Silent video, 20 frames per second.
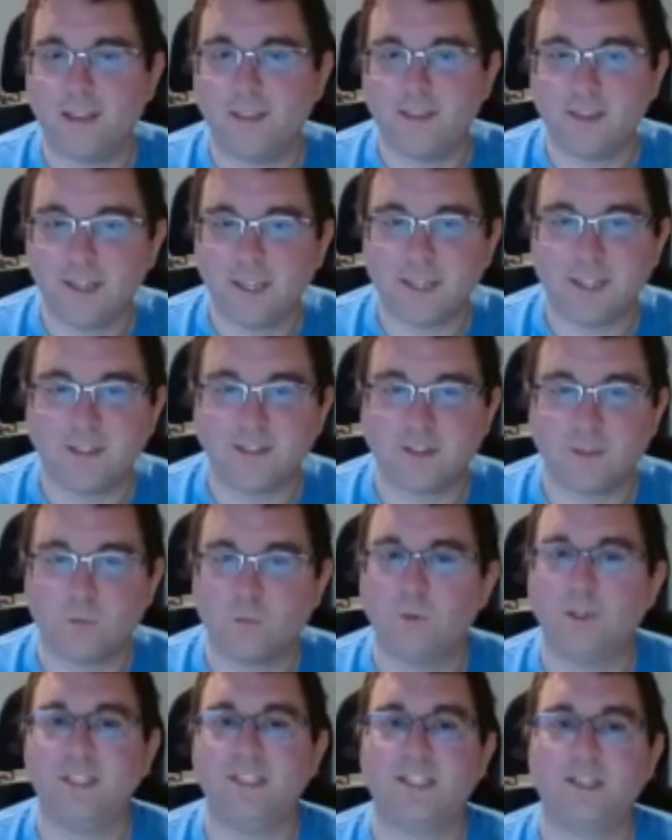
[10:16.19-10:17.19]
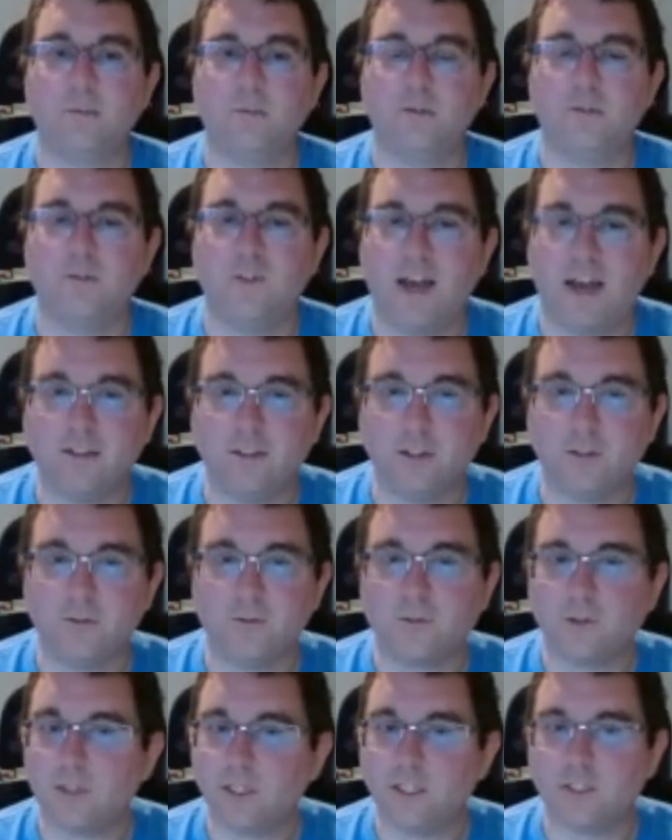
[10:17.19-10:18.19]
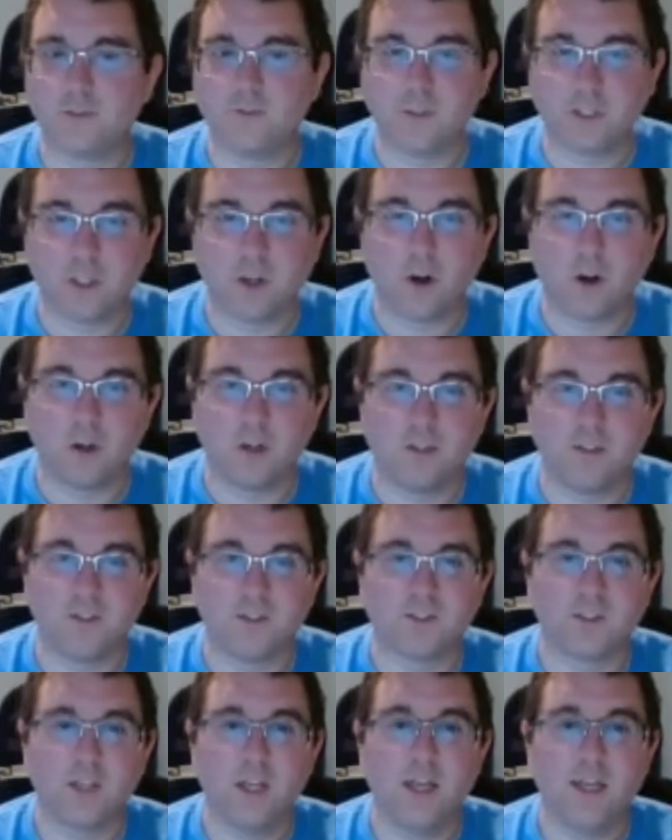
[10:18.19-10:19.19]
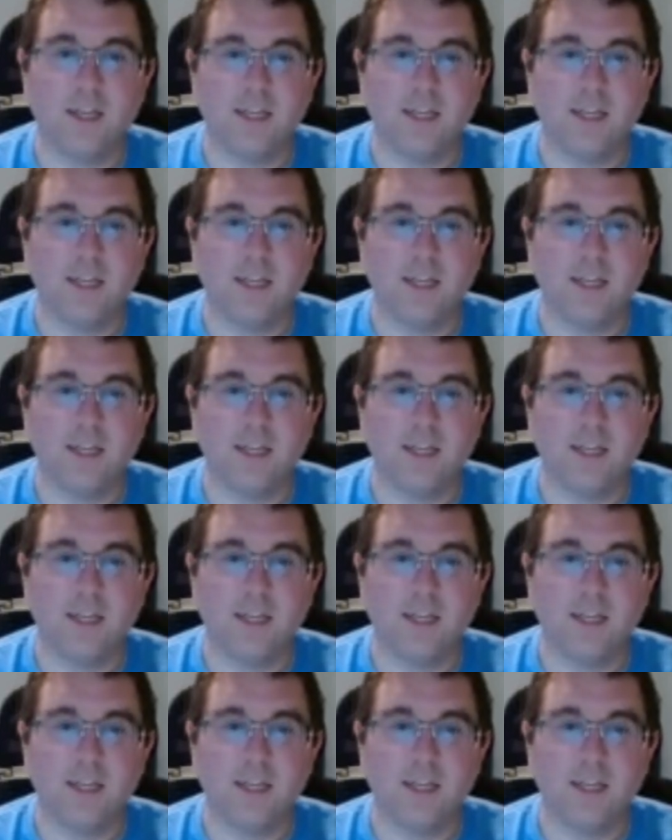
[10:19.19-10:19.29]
think is a reasonable value for each of the cards